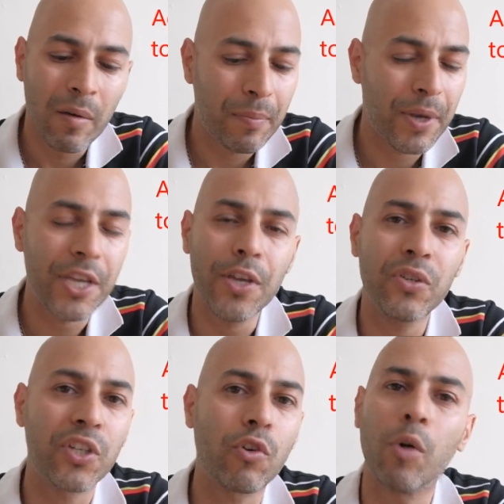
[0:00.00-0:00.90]
but
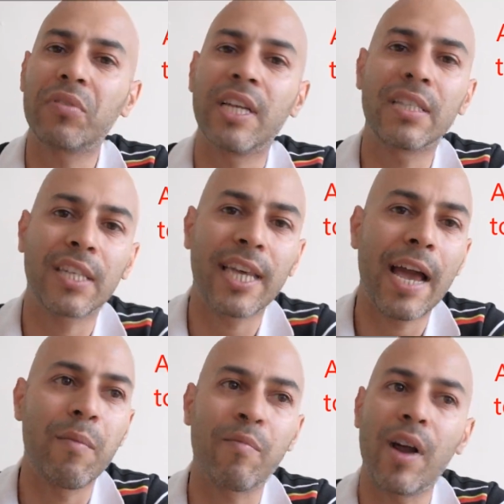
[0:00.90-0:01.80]
using a crop sensor
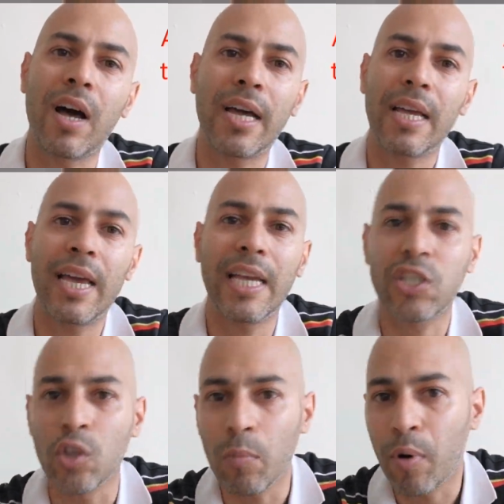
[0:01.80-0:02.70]
camera,
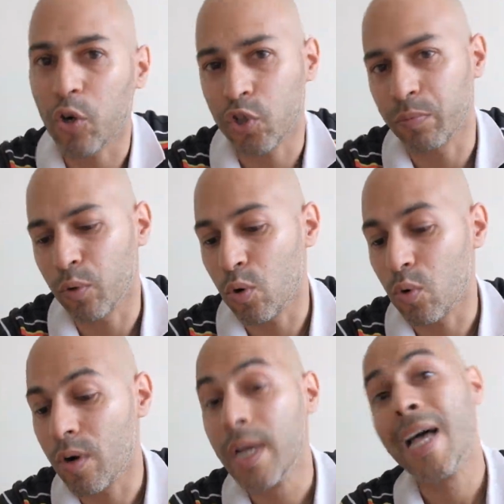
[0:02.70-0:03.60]
it's not
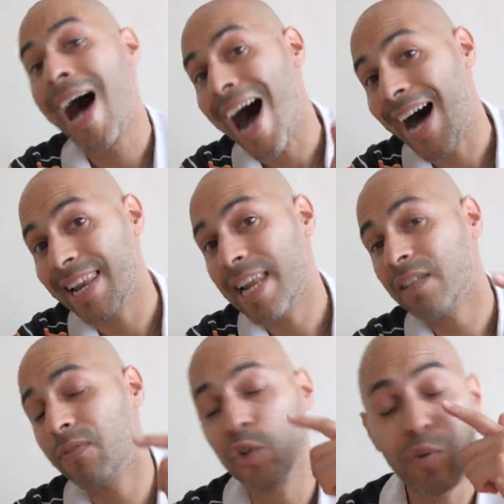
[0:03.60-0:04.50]
possible
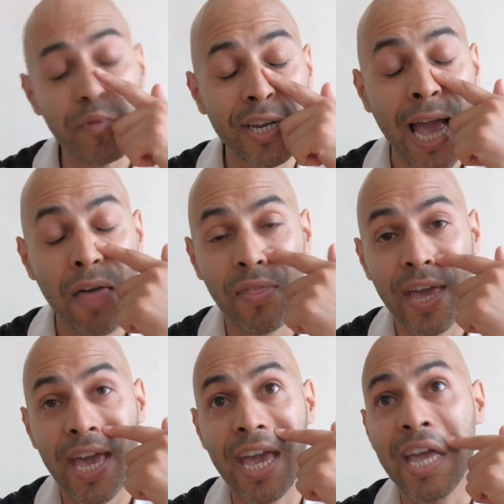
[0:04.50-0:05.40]
unless Fuji bring out
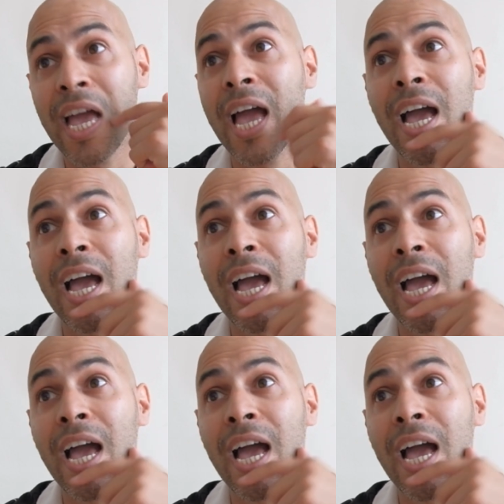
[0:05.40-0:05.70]
their